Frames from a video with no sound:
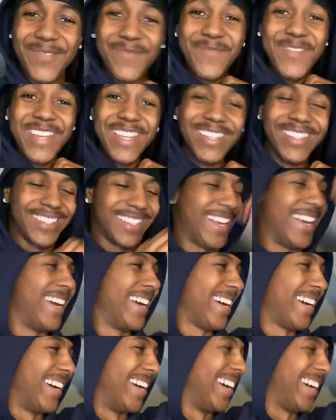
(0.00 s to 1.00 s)
Me.
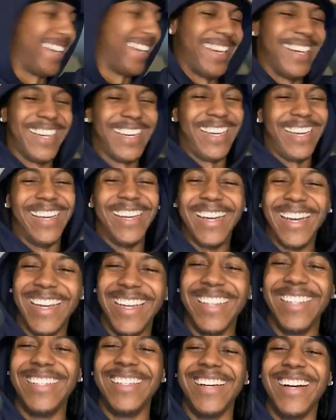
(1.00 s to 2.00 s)

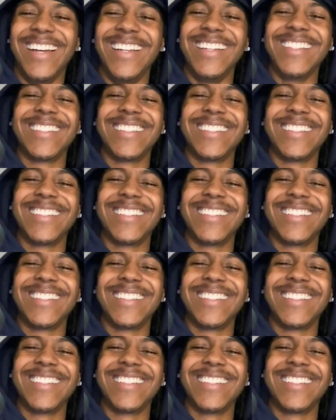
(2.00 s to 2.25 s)
I know,